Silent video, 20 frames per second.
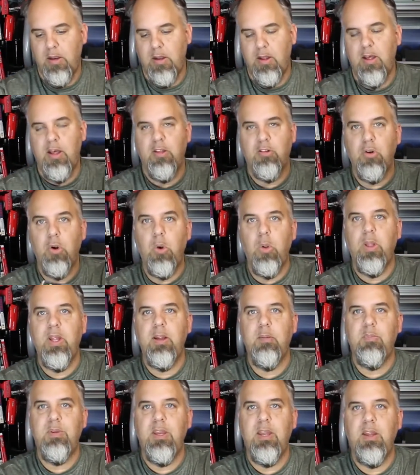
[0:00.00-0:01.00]

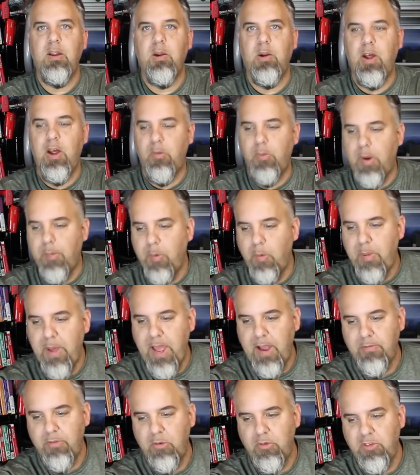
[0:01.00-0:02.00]
totally empty rumble
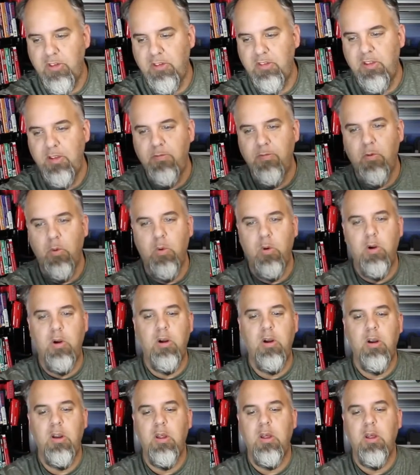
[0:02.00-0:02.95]
pack for 64,